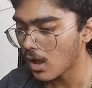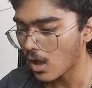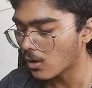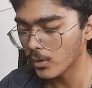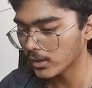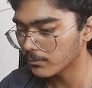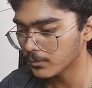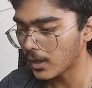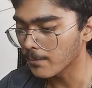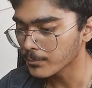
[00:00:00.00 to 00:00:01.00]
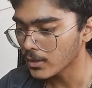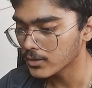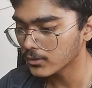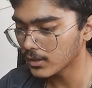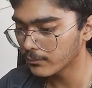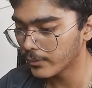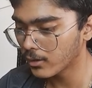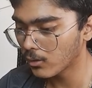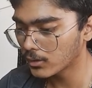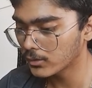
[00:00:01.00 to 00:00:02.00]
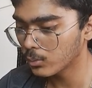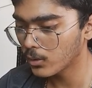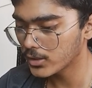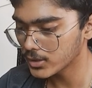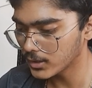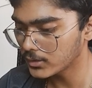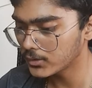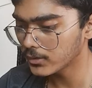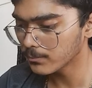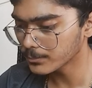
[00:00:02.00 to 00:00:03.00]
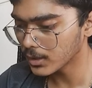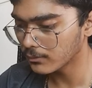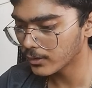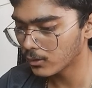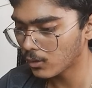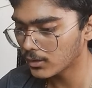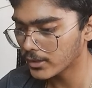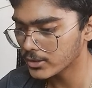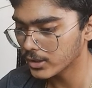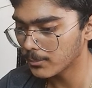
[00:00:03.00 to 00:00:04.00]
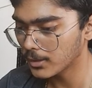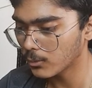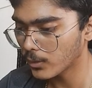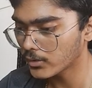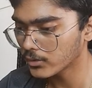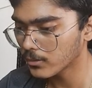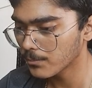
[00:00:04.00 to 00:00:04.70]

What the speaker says: Okay, yeah, just configure all these Google Sheets, configure all the HTTP requests.